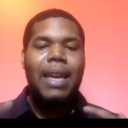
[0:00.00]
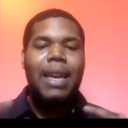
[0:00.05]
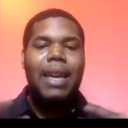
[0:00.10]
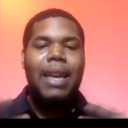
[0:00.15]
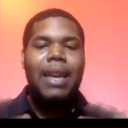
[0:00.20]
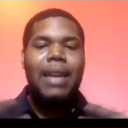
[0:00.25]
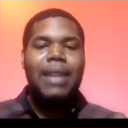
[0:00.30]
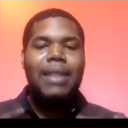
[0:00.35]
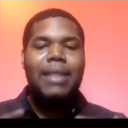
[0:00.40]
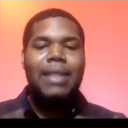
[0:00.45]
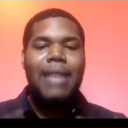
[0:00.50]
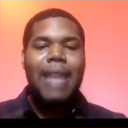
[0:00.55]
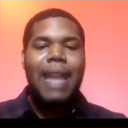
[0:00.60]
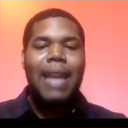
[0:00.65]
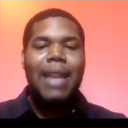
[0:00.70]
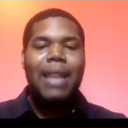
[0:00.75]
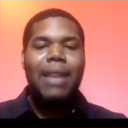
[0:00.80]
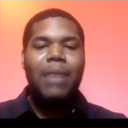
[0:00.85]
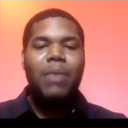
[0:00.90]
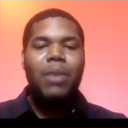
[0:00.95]

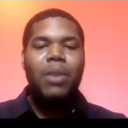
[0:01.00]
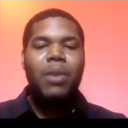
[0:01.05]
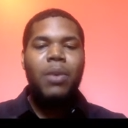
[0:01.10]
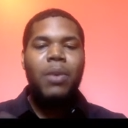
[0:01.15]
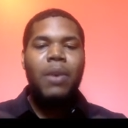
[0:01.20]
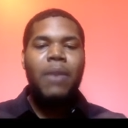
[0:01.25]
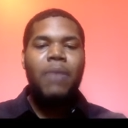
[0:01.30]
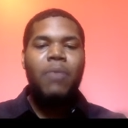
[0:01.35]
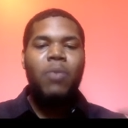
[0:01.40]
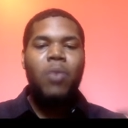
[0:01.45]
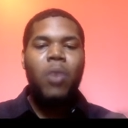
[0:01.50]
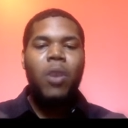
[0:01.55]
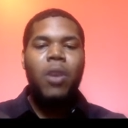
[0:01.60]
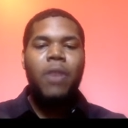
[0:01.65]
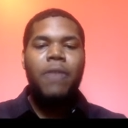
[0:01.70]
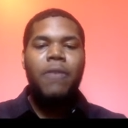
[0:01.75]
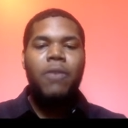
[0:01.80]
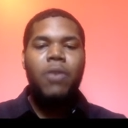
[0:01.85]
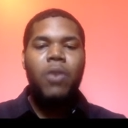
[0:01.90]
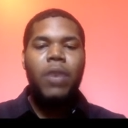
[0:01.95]
exactly what you have
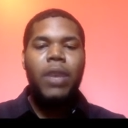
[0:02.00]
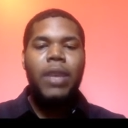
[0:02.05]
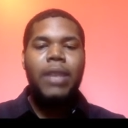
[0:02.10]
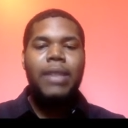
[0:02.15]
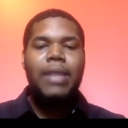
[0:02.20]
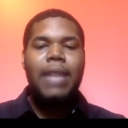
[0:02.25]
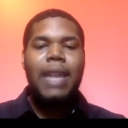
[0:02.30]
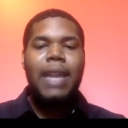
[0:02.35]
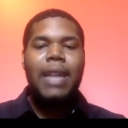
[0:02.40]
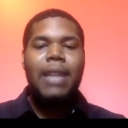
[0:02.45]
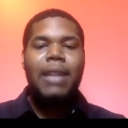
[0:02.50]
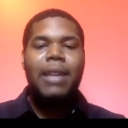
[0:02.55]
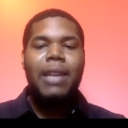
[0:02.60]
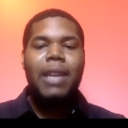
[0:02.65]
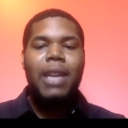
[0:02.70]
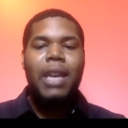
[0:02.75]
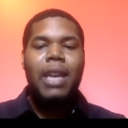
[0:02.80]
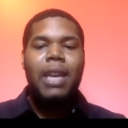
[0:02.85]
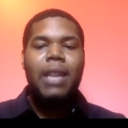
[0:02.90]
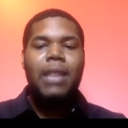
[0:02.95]
worked for,
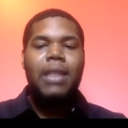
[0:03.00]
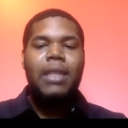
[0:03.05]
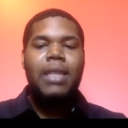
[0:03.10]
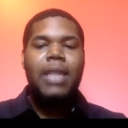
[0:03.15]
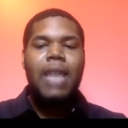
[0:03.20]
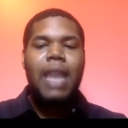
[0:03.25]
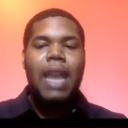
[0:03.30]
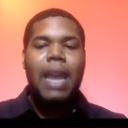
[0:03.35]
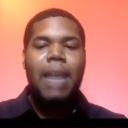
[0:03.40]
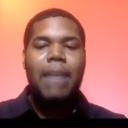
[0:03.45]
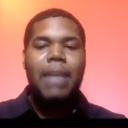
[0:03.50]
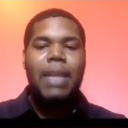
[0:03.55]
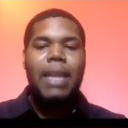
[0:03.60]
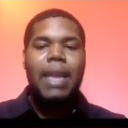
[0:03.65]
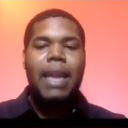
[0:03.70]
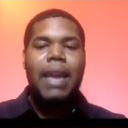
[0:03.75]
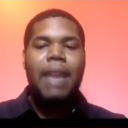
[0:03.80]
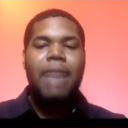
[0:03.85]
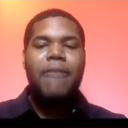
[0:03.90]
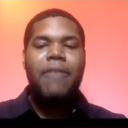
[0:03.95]
exactly the time and
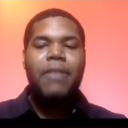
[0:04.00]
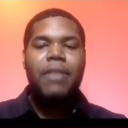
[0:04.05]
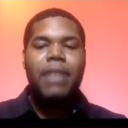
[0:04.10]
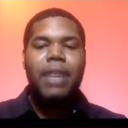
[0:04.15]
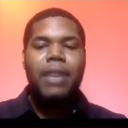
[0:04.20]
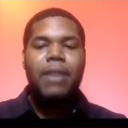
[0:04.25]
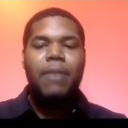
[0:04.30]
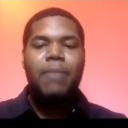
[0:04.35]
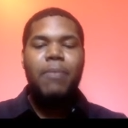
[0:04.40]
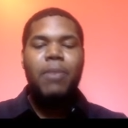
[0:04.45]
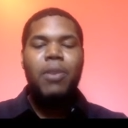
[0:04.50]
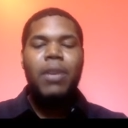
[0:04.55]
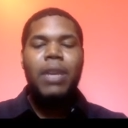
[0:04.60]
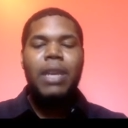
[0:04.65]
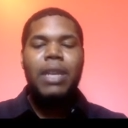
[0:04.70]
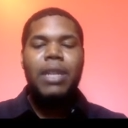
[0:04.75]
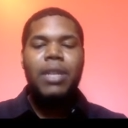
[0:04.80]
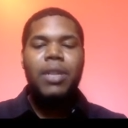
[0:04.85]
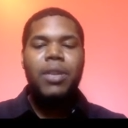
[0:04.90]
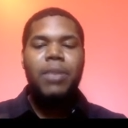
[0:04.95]
the effort that you put
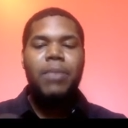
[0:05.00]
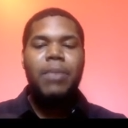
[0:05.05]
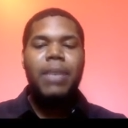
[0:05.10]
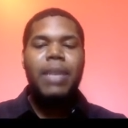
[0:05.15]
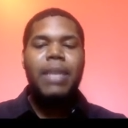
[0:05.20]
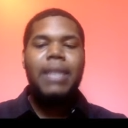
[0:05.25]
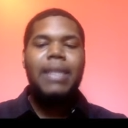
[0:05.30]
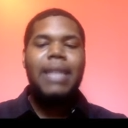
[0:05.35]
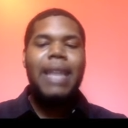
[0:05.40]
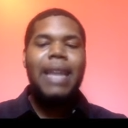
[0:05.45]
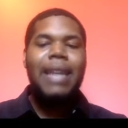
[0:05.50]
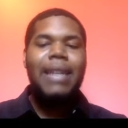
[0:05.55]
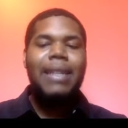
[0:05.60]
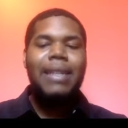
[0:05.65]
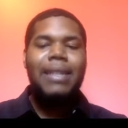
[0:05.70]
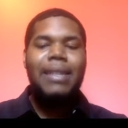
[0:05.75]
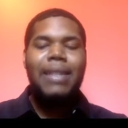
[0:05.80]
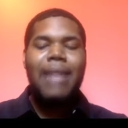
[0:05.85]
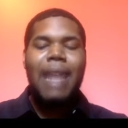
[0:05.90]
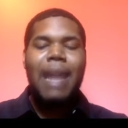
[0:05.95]
into because that is
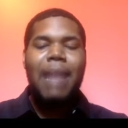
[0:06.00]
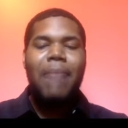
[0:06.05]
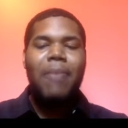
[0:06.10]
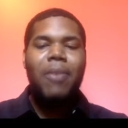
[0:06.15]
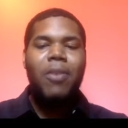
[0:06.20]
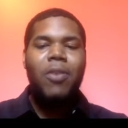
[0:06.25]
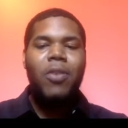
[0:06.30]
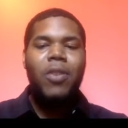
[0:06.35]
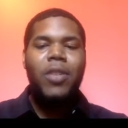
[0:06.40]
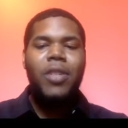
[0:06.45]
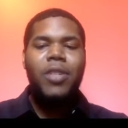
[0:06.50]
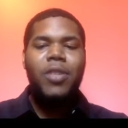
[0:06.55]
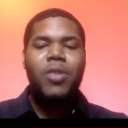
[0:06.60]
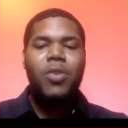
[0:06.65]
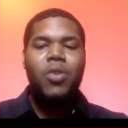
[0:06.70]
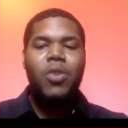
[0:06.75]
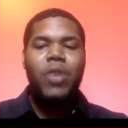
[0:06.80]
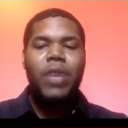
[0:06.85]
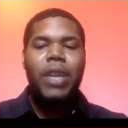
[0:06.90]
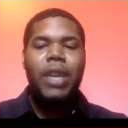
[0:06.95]
this Capricorn
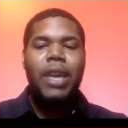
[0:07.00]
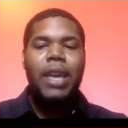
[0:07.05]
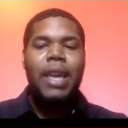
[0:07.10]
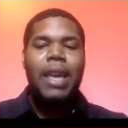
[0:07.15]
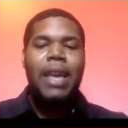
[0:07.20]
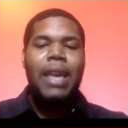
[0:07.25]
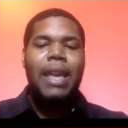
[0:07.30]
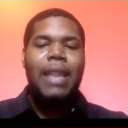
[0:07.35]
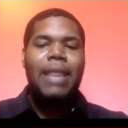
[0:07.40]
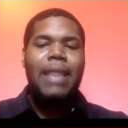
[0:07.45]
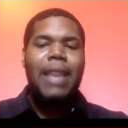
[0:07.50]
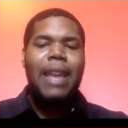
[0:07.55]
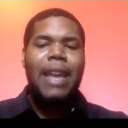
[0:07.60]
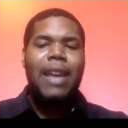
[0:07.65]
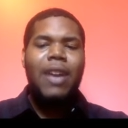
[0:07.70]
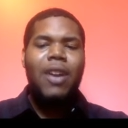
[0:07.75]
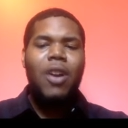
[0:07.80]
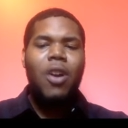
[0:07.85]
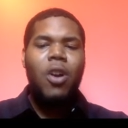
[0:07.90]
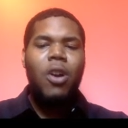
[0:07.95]
story
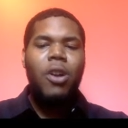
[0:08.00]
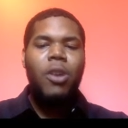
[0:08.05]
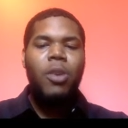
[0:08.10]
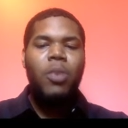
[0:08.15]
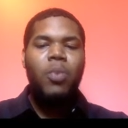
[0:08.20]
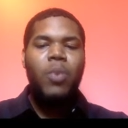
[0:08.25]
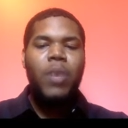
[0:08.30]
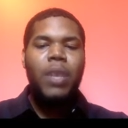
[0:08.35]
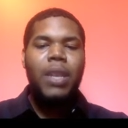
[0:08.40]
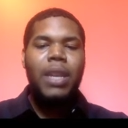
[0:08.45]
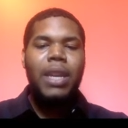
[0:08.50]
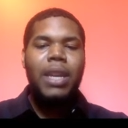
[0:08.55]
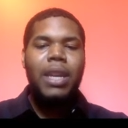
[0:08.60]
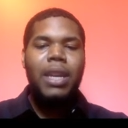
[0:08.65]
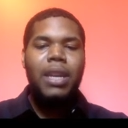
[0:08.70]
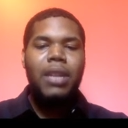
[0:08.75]
that are you willing